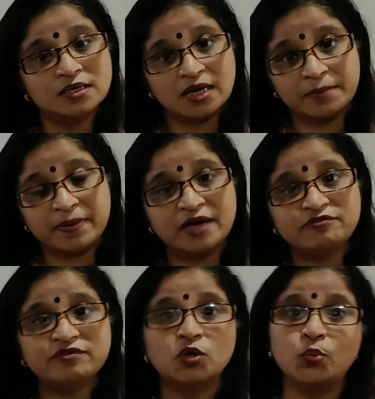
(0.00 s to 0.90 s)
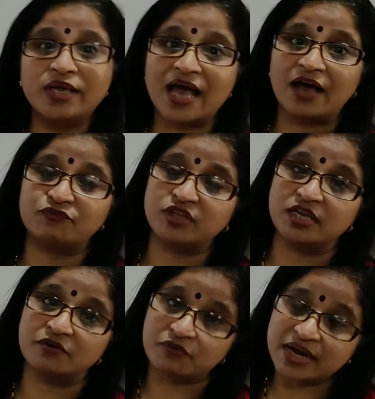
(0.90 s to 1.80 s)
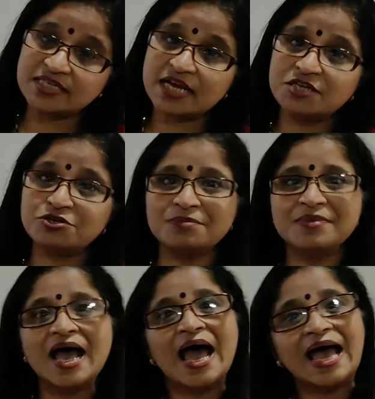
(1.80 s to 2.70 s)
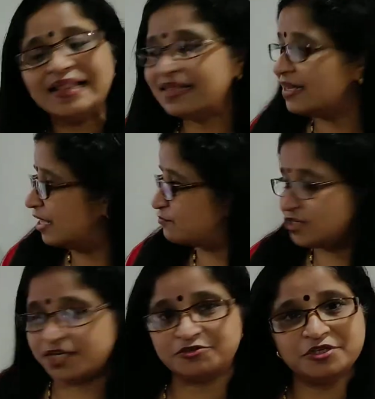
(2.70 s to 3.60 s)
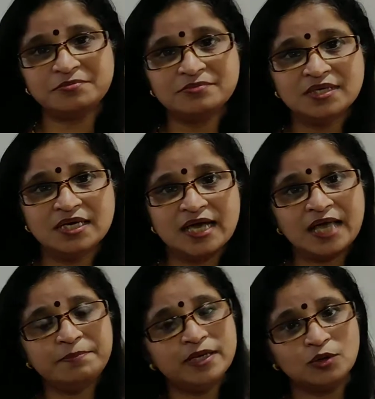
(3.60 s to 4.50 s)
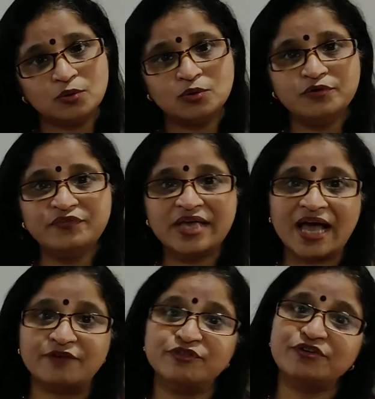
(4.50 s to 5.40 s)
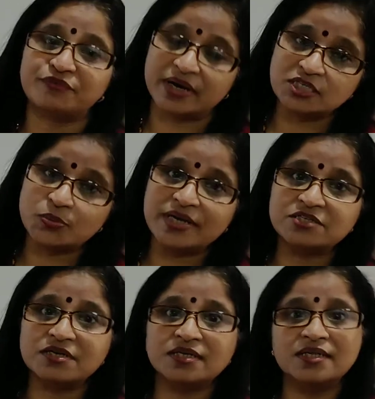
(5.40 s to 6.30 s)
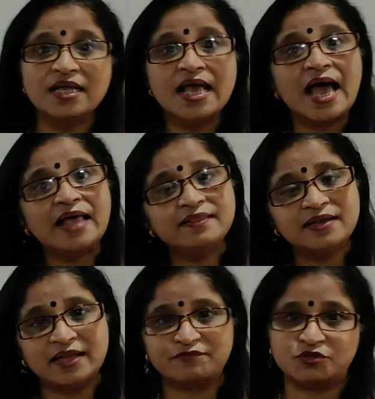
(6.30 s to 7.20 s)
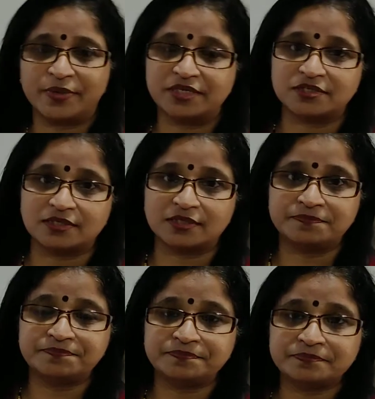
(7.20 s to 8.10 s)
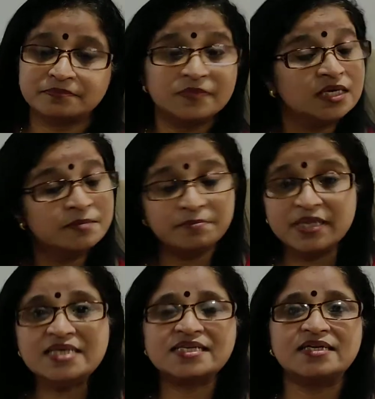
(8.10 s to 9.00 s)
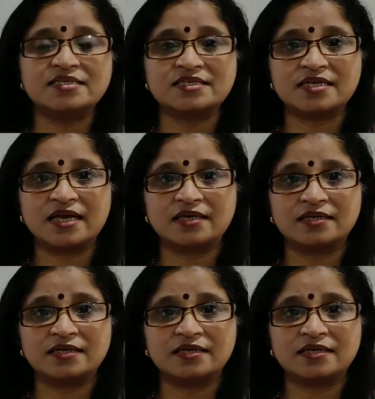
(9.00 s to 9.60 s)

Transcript: above we have the right atrium and the left atrium, and below we have the right ventricle and the left ventricle. Please understand,